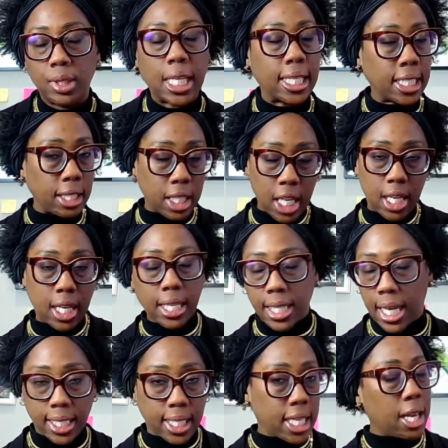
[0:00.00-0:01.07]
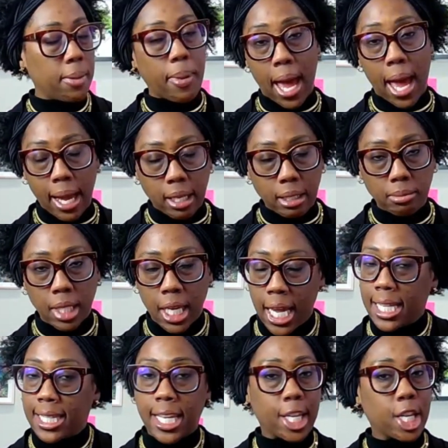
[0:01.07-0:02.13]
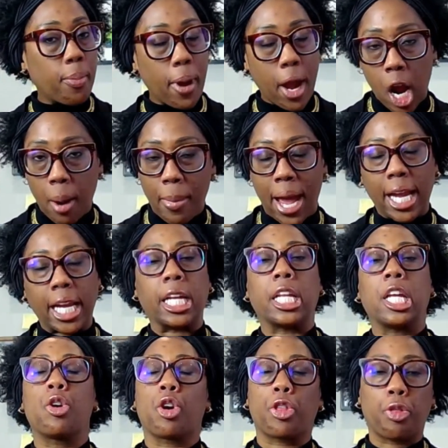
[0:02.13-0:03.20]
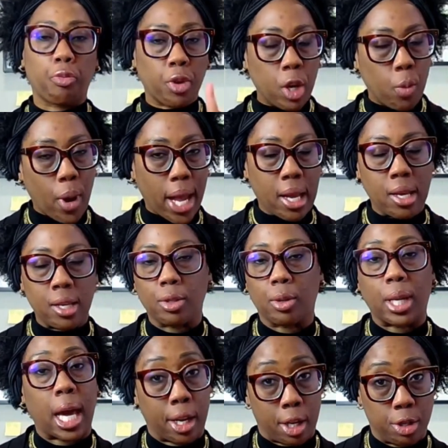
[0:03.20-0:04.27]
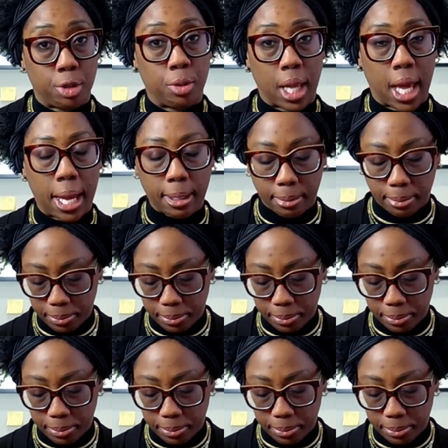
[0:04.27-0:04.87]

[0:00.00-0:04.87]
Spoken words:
Take the key back, take your power back. And here are 3 ways on how to do that.